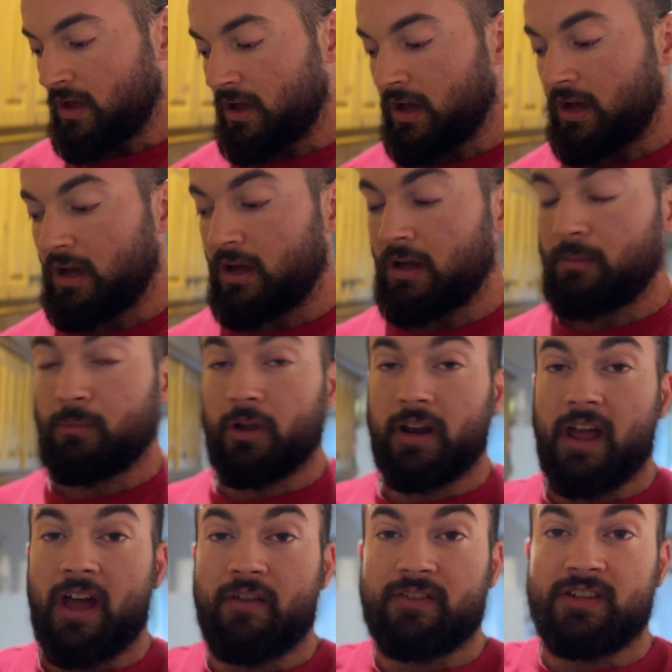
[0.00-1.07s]
I'm gonna
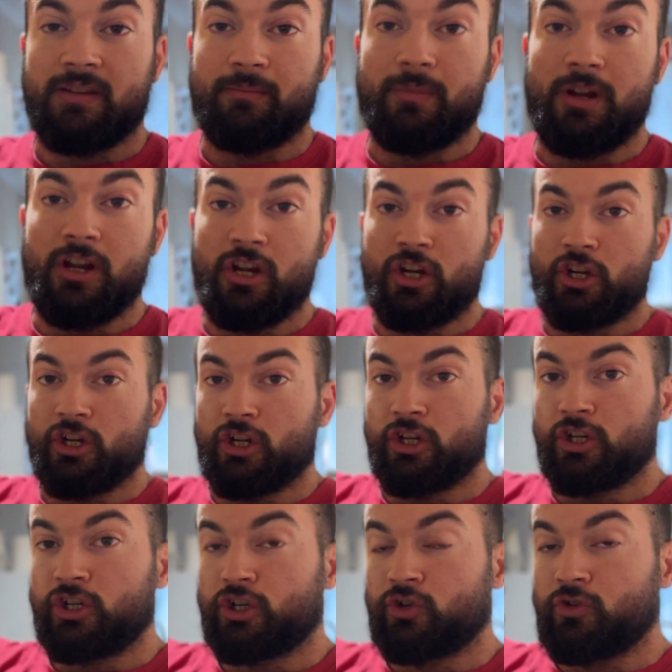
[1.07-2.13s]
have some
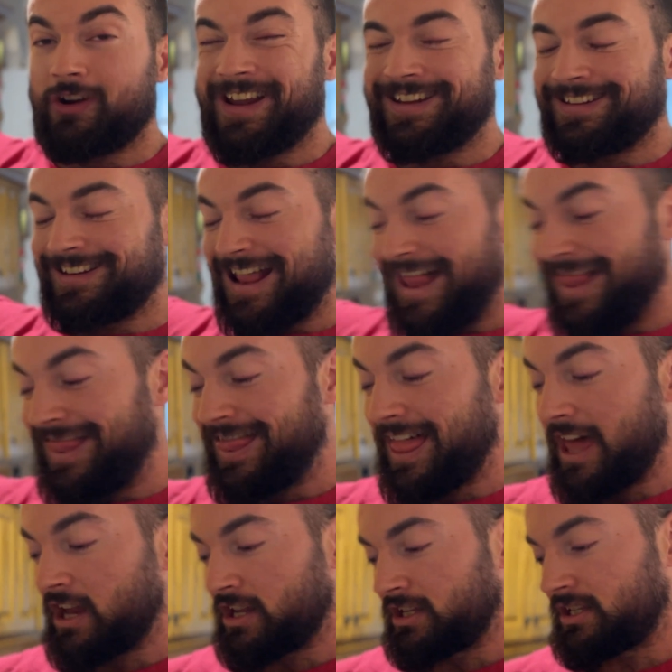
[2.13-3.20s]
shredded
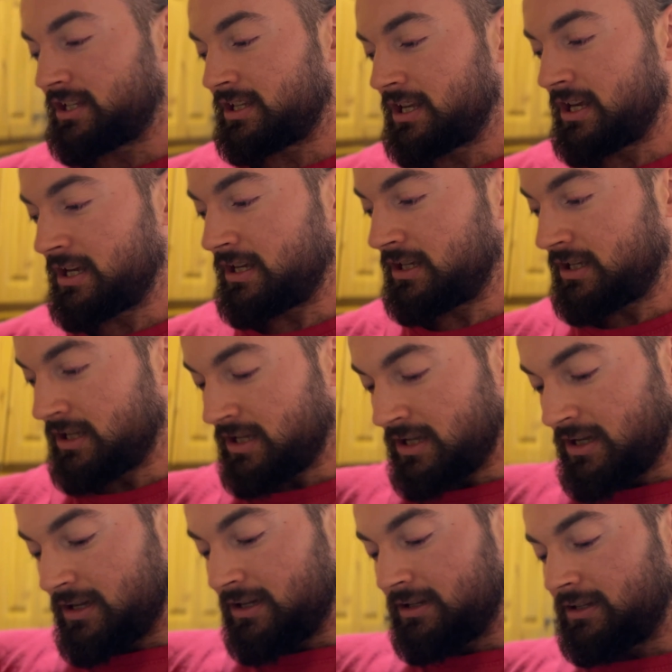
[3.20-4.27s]
lettuce
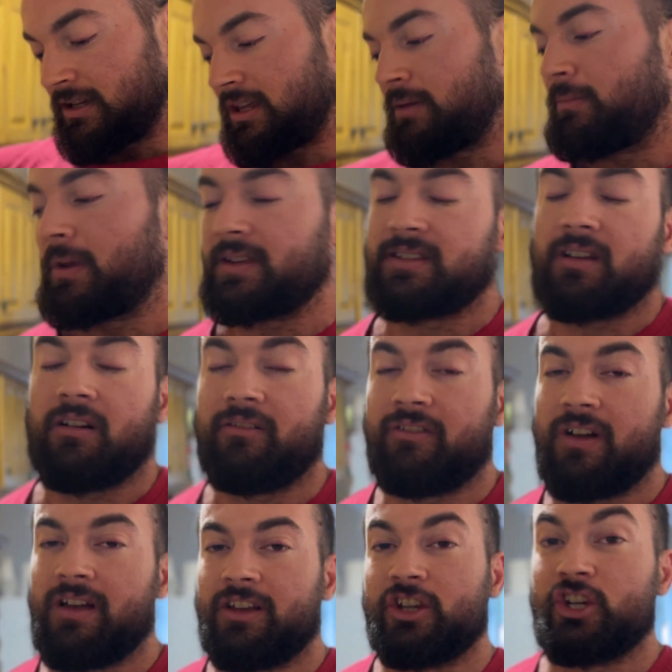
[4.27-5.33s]
to keep myself
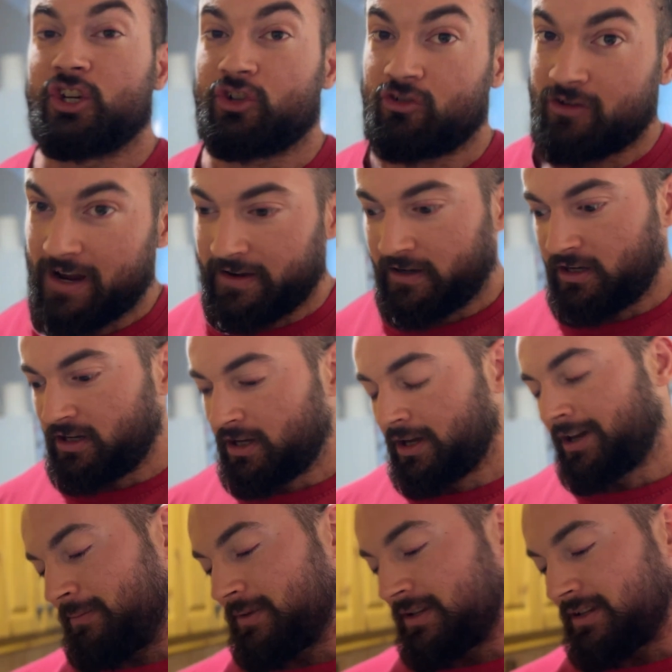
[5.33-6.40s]
shredded,
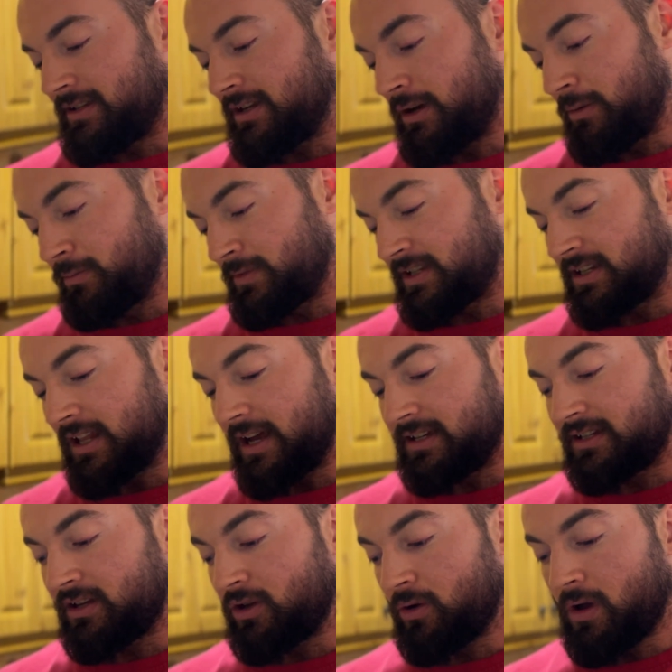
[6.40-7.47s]
some
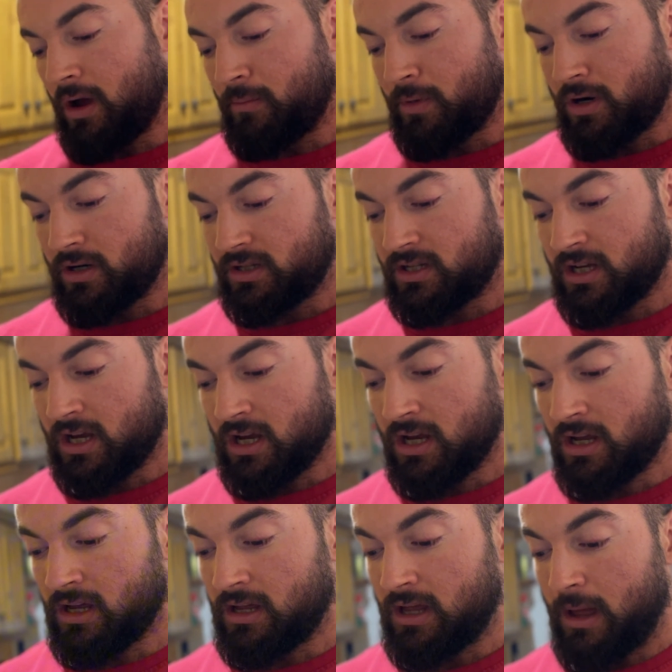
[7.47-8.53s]
sliced cucumbers.
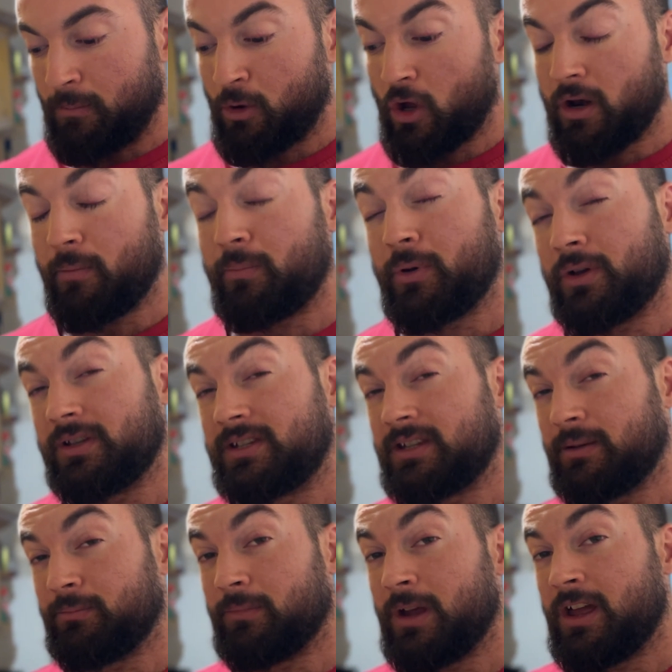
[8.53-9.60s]
I'm gonna put
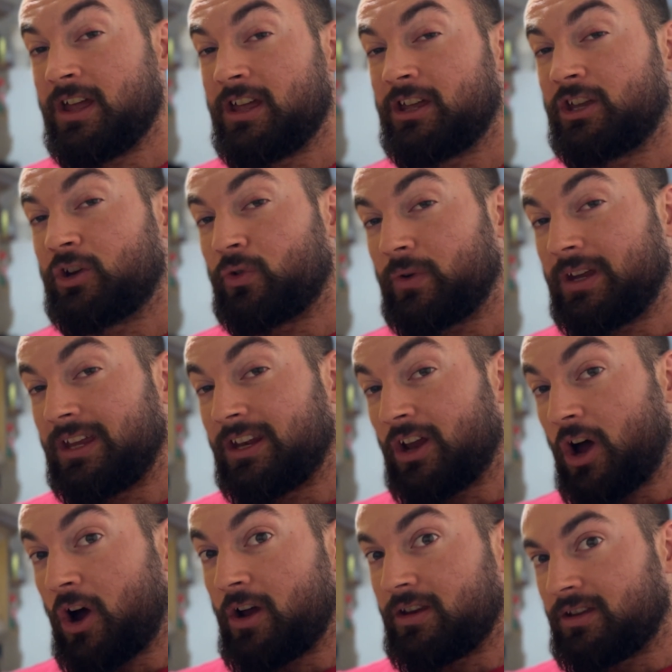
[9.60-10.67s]
some green
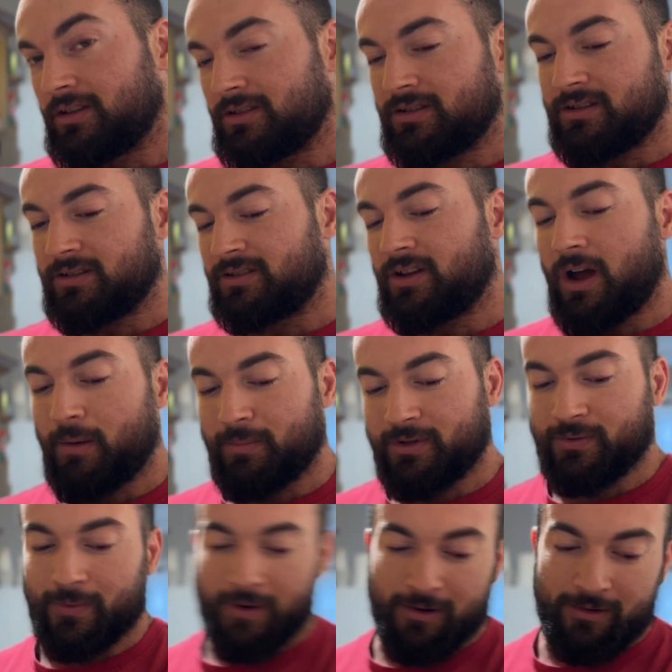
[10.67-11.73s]
onions on top as
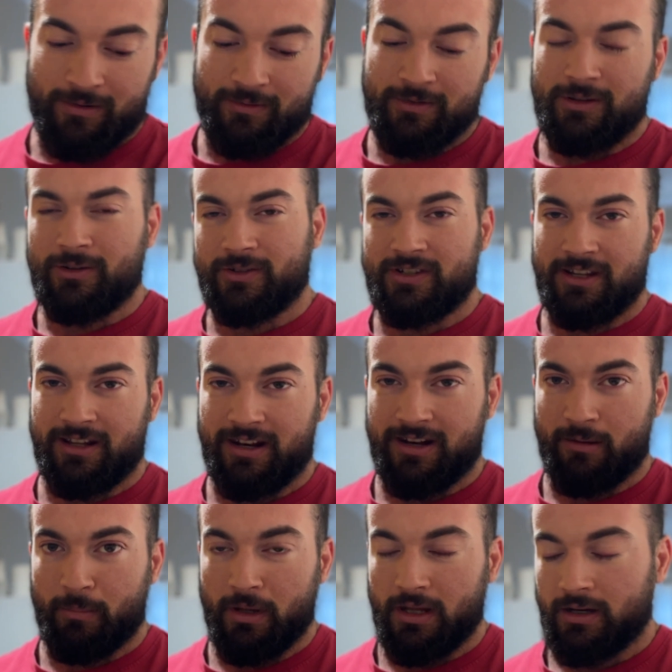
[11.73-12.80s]
well. You'll see it in a
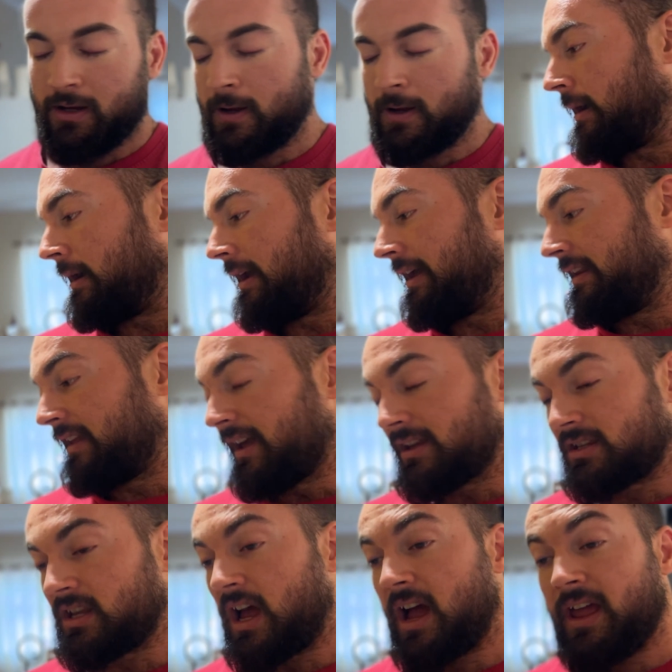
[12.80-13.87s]
bit. And
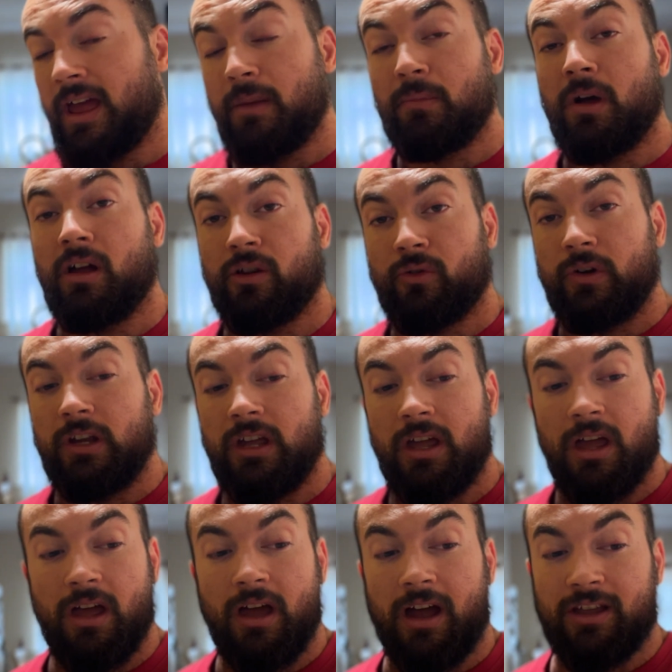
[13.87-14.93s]
yes, I am hungry.
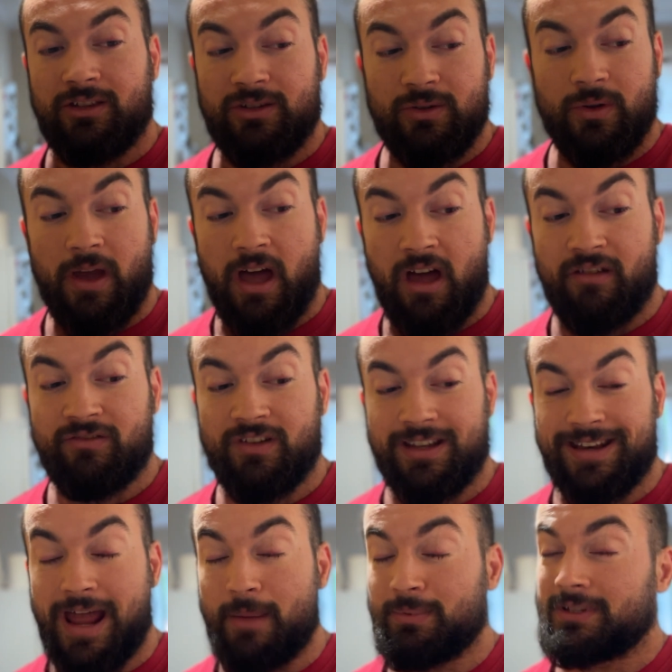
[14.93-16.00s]
I do have
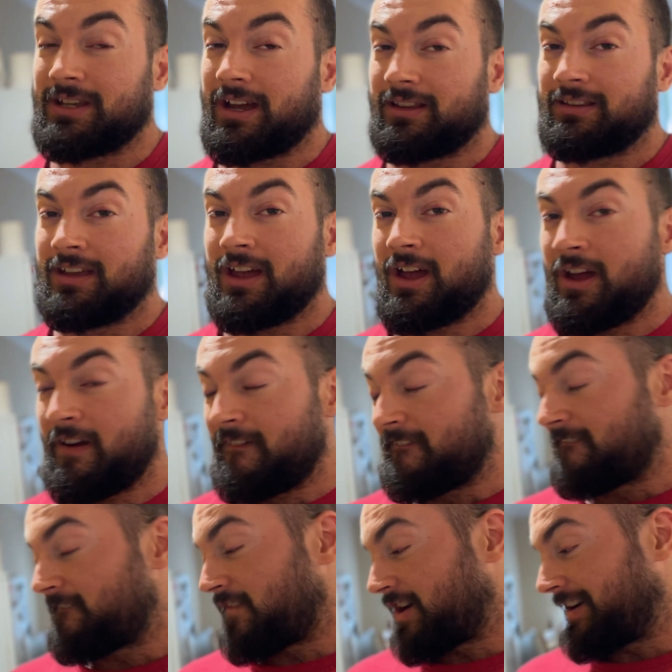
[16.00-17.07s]
an appetite
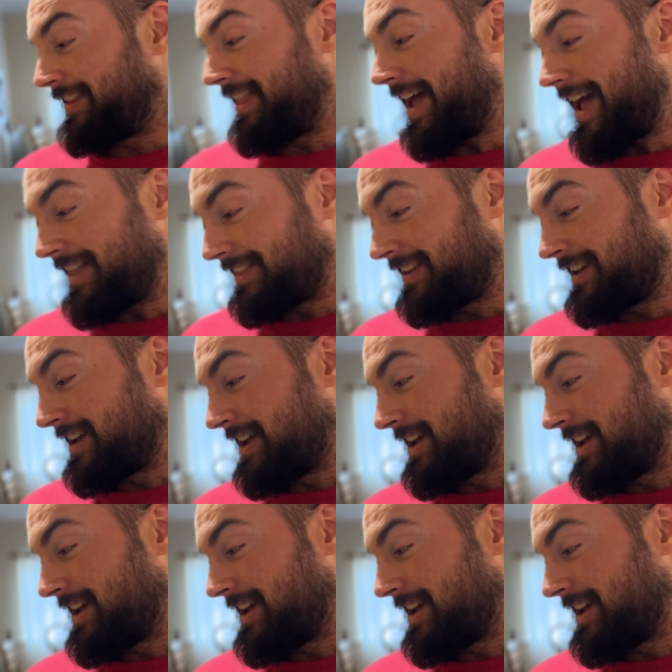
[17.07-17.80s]
for that.